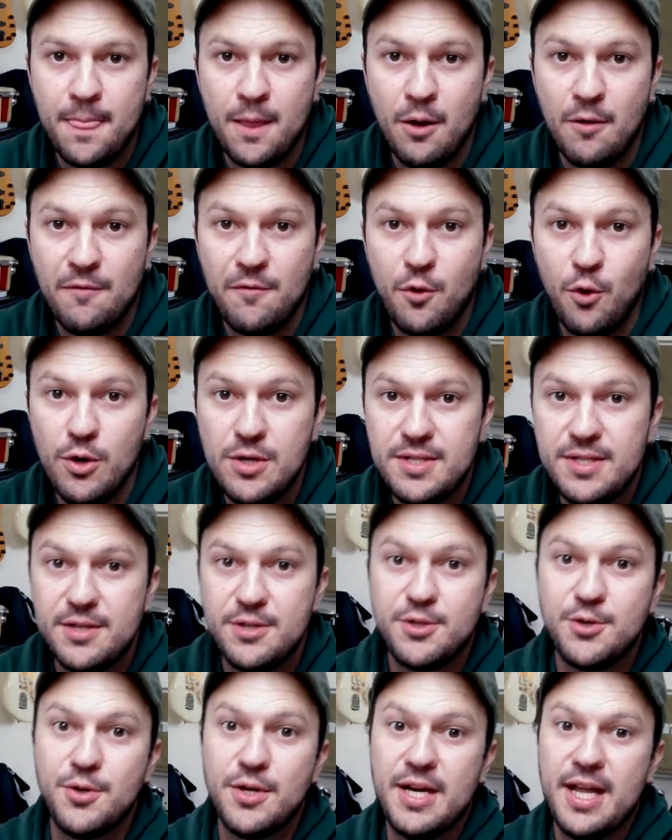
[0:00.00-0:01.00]
Of course, the
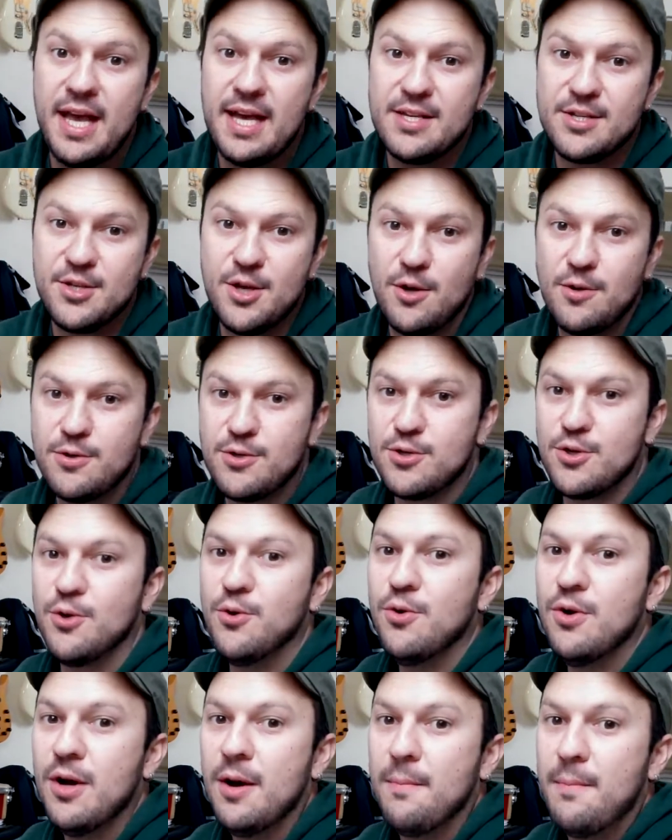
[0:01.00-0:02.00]
turret has
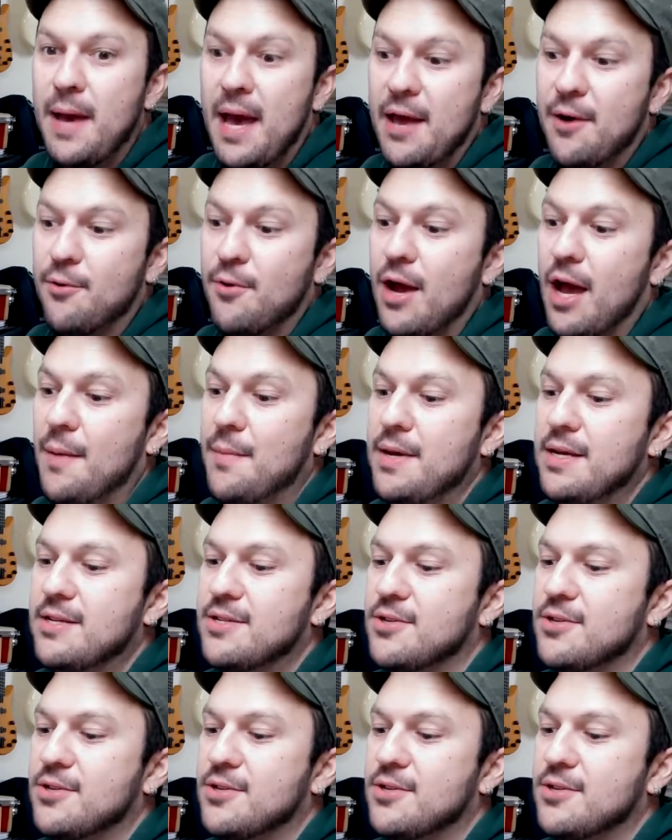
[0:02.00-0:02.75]
also panoramic,